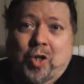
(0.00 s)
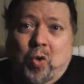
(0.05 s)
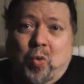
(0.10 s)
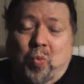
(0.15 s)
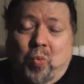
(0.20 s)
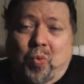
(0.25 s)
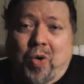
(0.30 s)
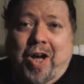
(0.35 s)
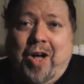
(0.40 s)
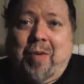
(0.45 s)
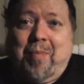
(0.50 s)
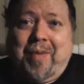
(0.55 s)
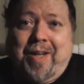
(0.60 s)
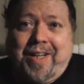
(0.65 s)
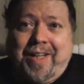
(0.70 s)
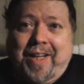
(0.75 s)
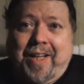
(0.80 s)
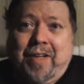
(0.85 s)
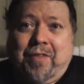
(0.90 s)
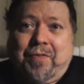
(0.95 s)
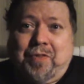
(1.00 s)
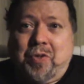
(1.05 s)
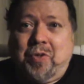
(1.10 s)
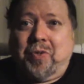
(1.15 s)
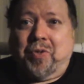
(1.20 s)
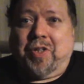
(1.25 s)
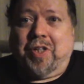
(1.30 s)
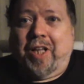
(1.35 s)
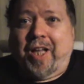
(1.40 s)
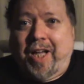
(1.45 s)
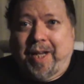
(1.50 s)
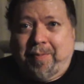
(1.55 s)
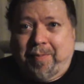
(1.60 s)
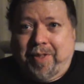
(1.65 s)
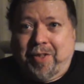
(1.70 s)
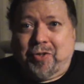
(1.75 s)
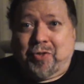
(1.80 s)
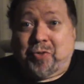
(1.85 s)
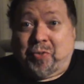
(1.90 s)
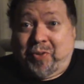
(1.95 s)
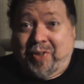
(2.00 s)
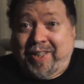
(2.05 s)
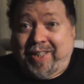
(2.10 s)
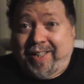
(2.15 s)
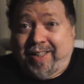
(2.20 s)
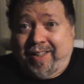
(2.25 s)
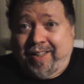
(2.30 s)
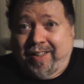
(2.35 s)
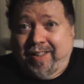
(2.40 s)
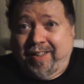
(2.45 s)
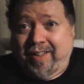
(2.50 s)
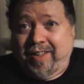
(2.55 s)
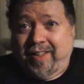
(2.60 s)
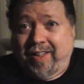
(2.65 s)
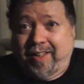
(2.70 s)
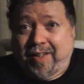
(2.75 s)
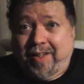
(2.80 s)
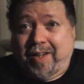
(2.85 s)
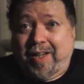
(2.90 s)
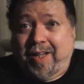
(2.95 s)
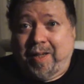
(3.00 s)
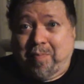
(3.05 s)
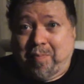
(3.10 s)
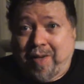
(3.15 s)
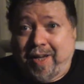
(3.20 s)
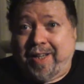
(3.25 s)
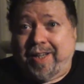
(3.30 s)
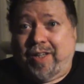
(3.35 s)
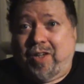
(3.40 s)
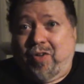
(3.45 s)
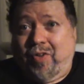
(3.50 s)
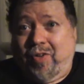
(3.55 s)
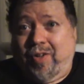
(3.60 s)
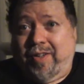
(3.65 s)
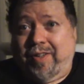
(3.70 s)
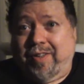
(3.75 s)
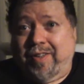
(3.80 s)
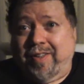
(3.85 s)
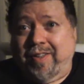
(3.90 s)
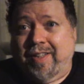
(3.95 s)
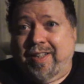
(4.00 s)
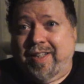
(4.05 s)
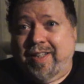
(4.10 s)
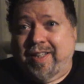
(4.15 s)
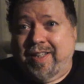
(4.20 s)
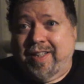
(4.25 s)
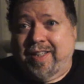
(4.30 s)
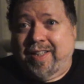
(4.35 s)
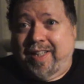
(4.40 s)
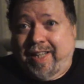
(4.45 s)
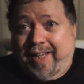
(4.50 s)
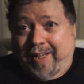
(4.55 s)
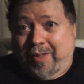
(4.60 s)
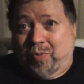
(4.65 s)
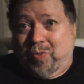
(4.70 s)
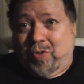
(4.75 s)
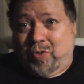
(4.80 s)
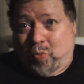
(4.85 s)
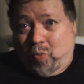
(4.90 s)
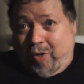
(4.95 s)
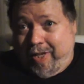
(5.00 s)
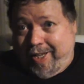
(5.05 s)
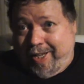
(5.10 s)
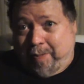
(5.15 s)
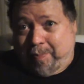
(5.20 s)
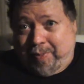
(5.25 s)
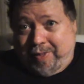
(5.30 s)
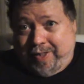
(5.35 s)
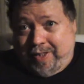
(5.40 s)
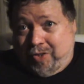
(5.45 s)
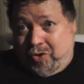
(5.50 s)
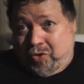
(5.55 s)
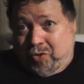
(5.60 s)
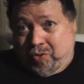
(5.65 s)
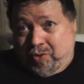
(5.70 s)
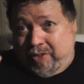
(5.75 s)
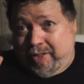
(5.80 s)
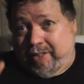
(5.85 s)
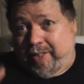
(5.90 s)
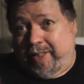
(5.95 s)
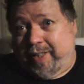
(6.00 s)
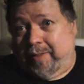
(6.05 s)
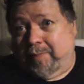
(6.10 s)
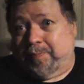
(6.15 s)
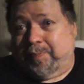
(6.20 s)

while my nephew climbed a tree in my yard and was way up in this tree.